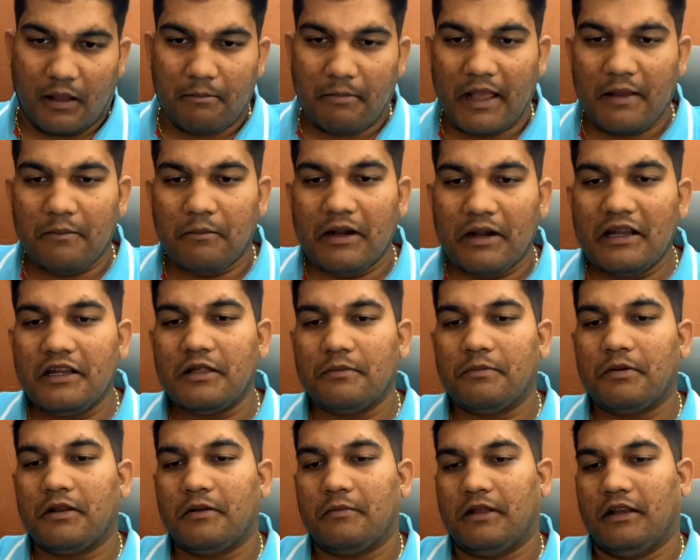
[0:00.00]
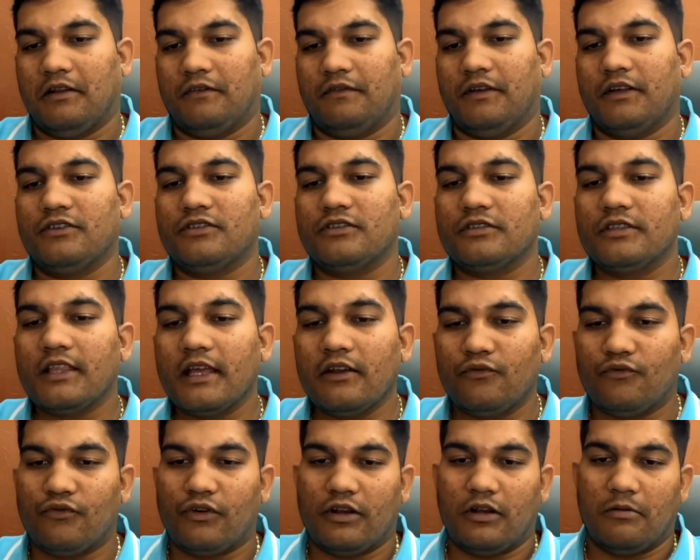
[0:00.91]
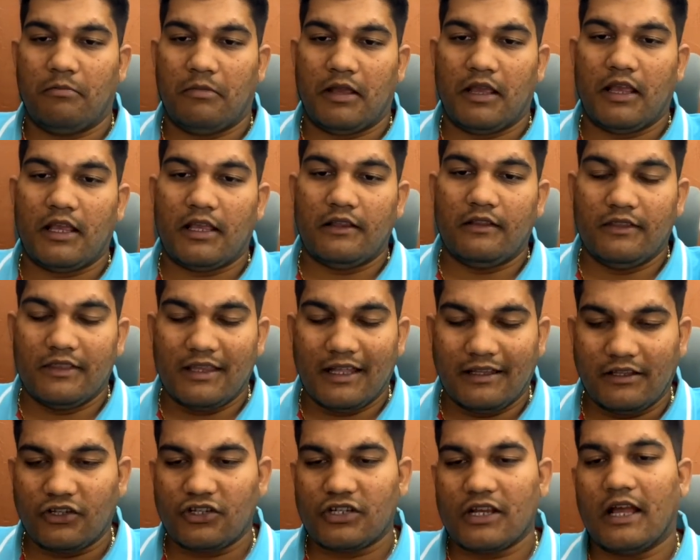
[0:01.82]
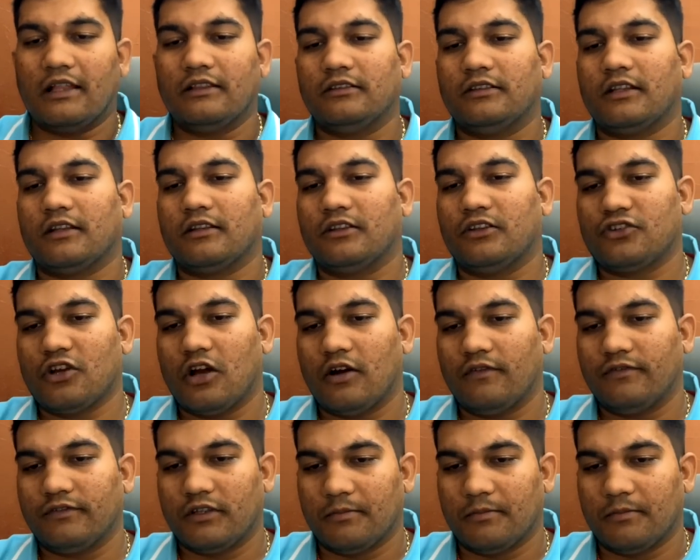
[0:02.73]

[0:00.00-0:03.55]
by multiple malefics, then one may in the Dashantar Dasha of